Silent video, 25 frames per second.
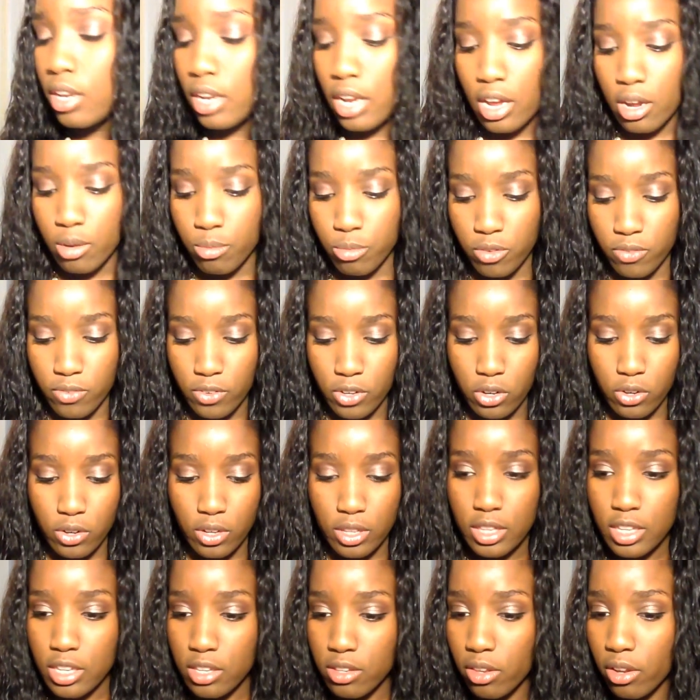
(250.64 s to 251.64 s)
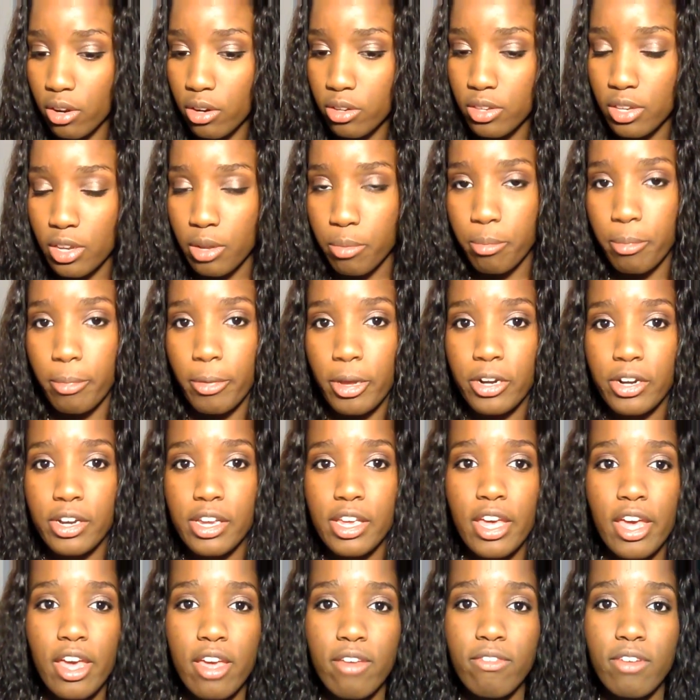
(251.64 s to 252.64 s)
Now moving on, these are some
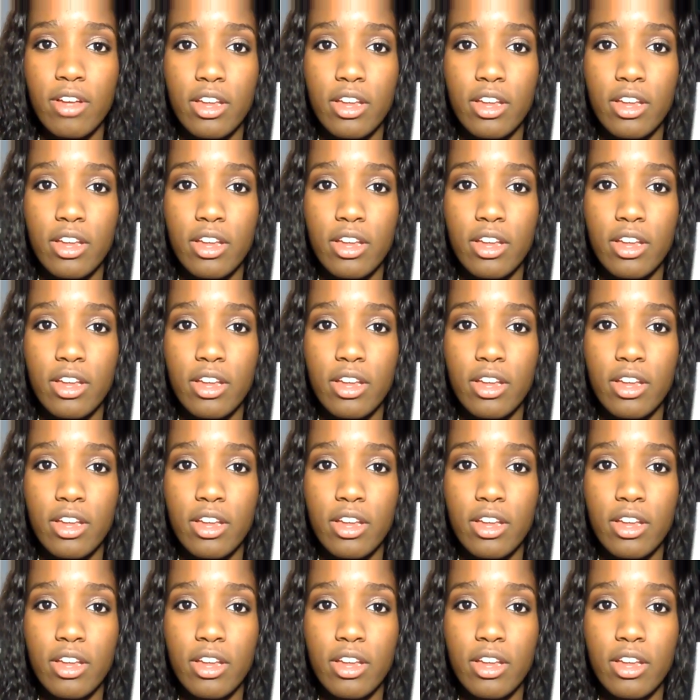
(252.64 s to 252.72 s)
Mary Kay